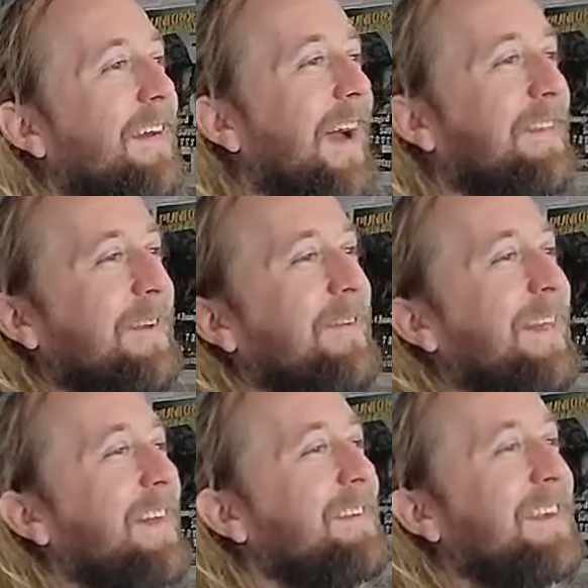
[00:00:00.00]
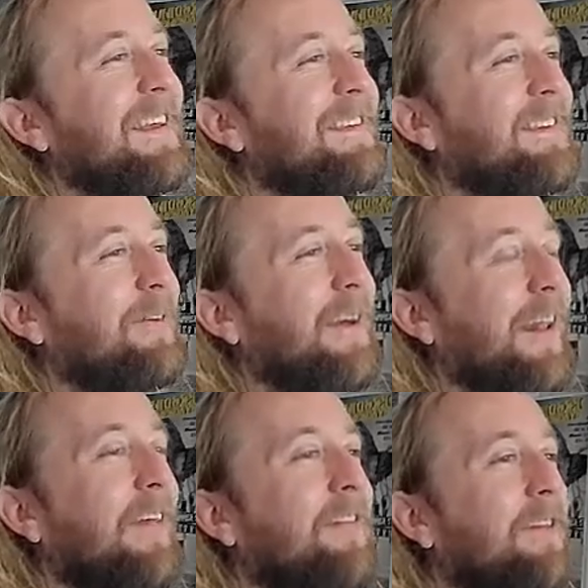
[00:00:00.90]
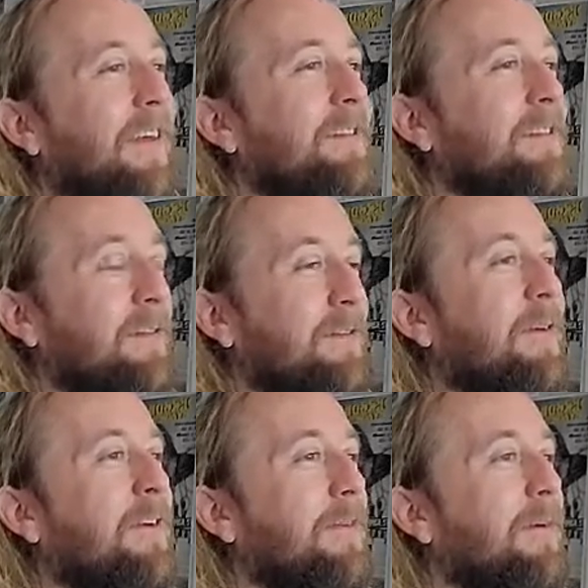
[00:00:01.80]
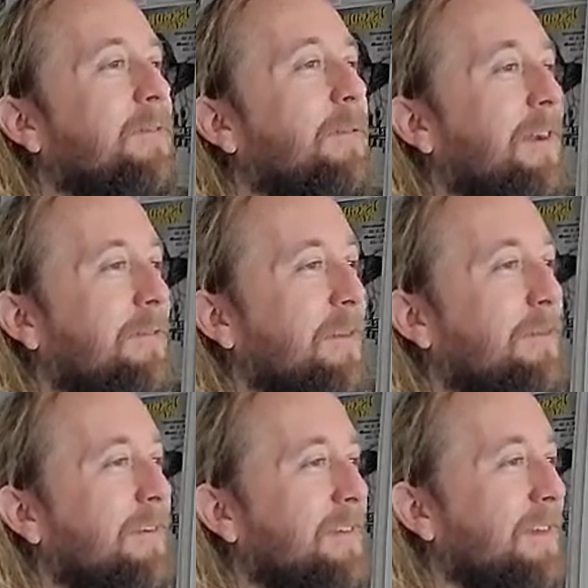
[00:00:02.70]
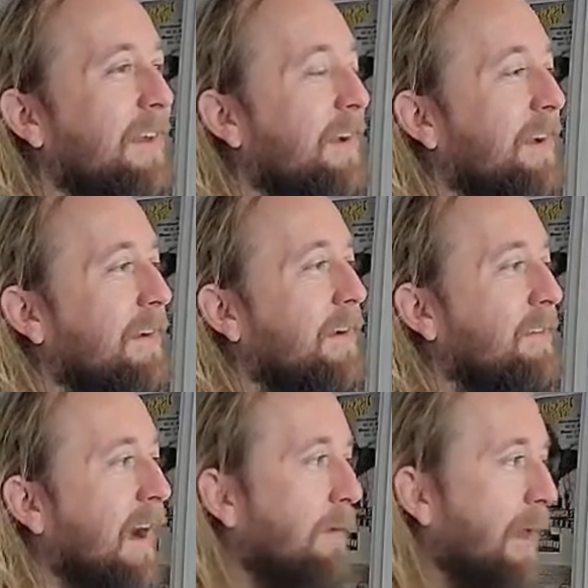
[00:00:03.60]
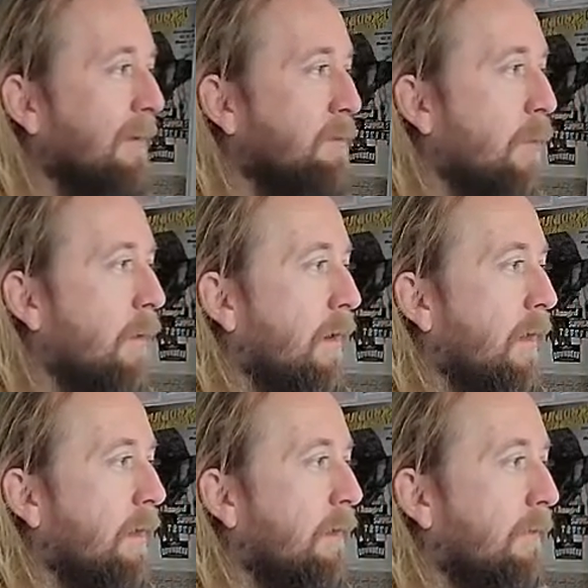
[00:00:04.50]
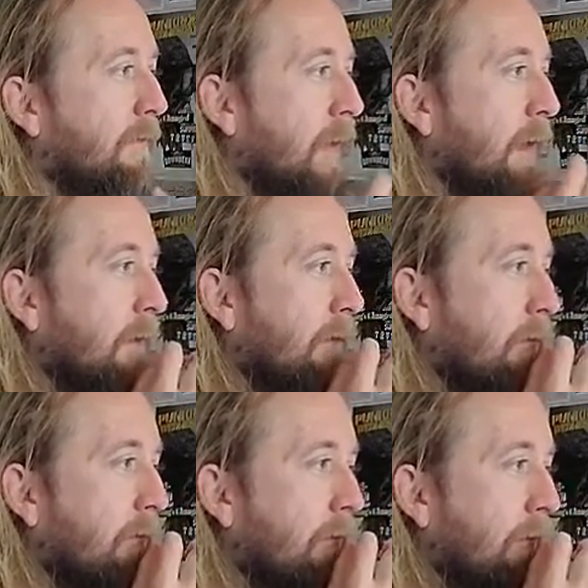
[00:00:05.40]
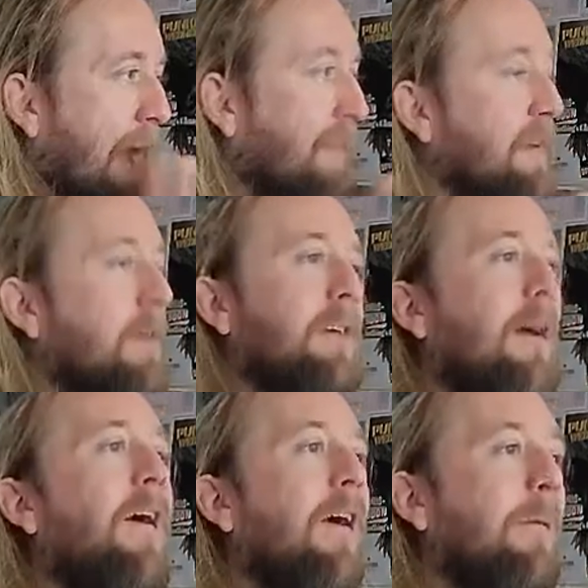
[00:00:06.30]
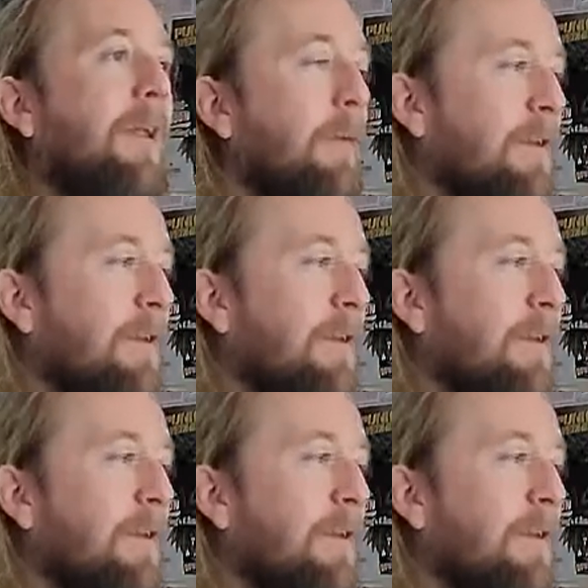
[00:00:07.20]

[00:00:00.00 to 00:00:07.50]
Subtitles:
Yeah, to me that's the easy one, and I think that's the third above whatever the person. Because that one has more, like, that sounds like a harmony.